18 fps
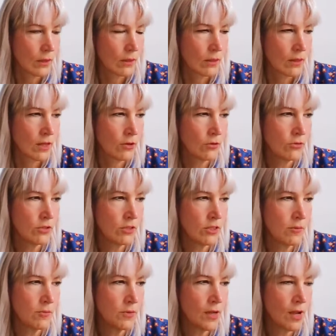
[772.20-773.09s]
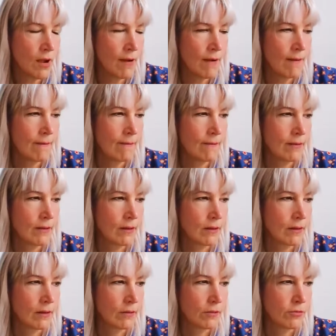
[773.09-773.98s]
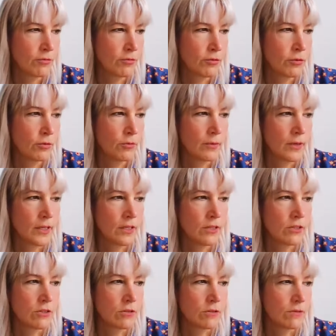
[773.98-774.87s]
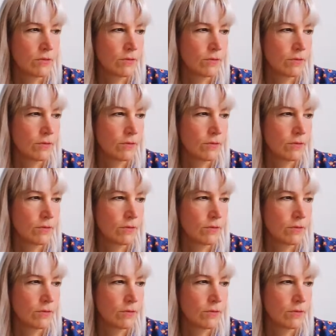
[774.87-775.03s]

they don't seem to have like full range of